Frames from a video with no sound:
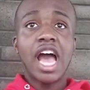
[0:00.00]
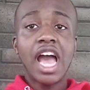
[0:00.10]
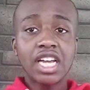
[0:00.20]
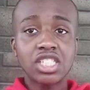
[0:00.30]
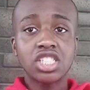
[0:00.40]

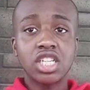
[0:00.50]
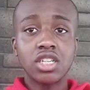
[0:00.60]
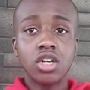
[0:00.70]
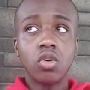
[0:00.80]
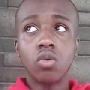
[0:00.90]

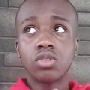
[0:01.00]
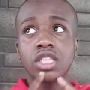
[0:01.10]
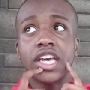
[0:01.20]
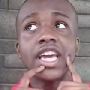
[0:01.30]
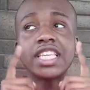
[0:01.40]
Action.
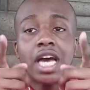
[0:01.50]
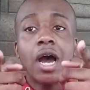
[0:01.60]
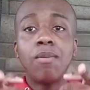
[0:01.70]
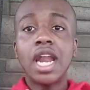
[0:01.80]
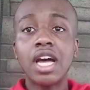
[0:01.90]
Usted
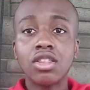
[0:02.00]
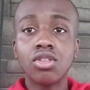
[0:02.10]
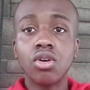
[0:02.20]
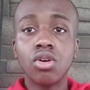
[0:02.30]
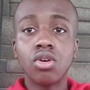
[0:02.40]
está
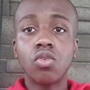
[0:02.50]
hablando.